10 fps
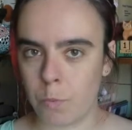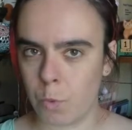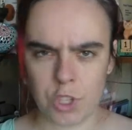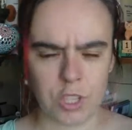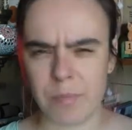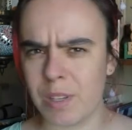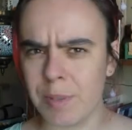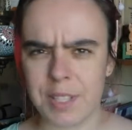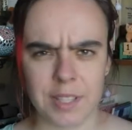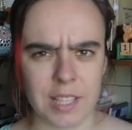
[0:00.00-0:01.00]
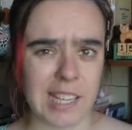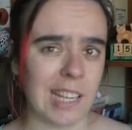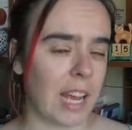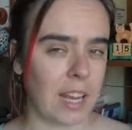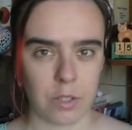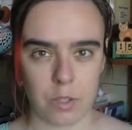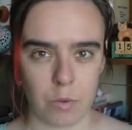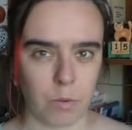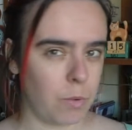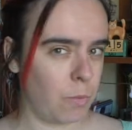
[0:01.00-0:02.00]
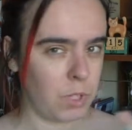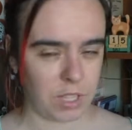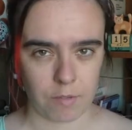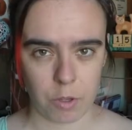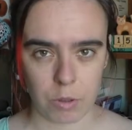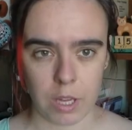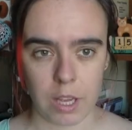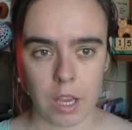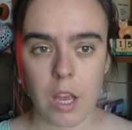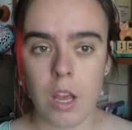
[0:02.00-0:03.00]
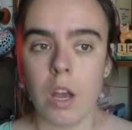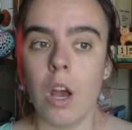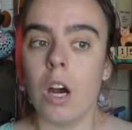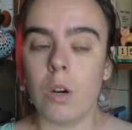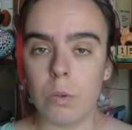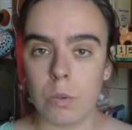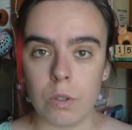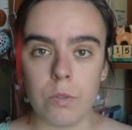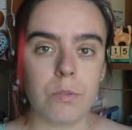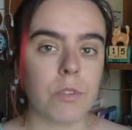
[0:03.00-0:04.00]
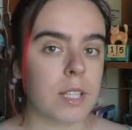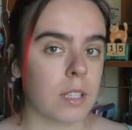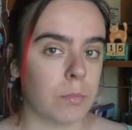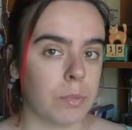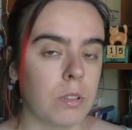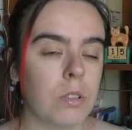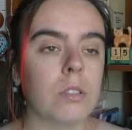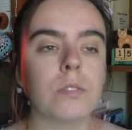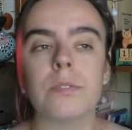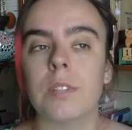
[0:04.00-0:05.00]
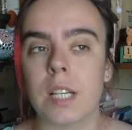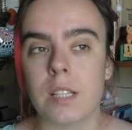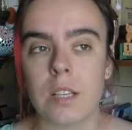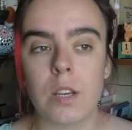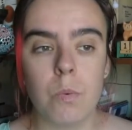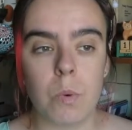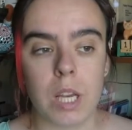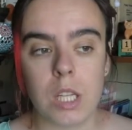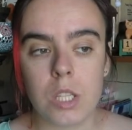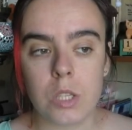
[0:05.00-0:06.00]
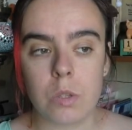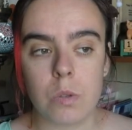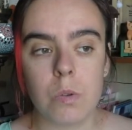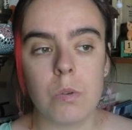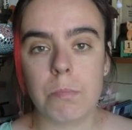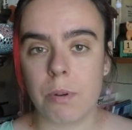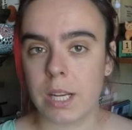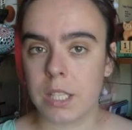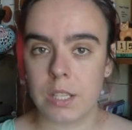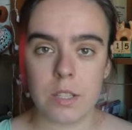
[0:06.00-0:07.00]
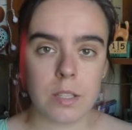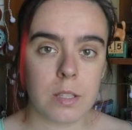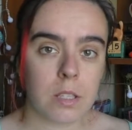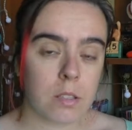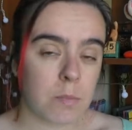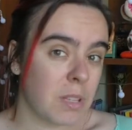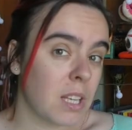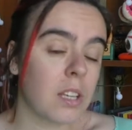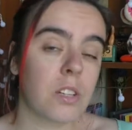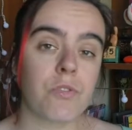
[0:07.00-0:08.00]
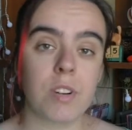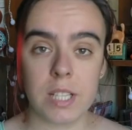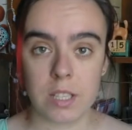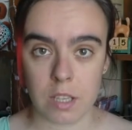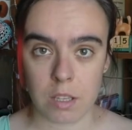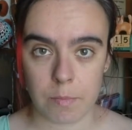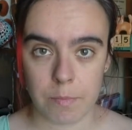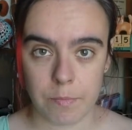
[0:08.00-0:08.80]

watching B B C and so on, whatever you like. Or, for example, finding a way to practice speaking and writing.